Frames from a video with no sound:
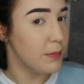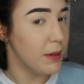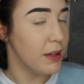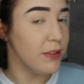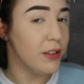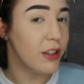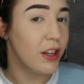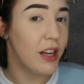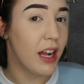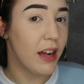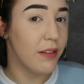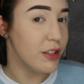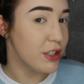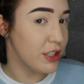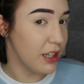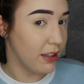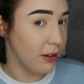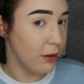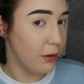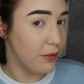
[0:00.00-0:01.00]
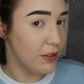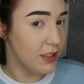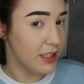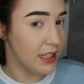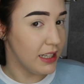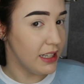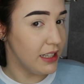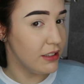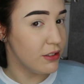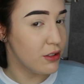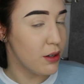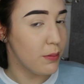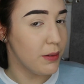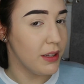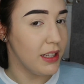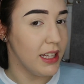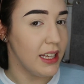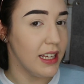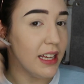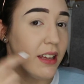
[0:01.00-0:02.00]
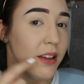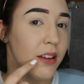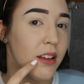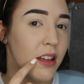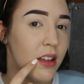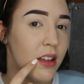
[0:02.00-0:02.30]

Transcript: But if you don't have a shadow, obviously top of the ear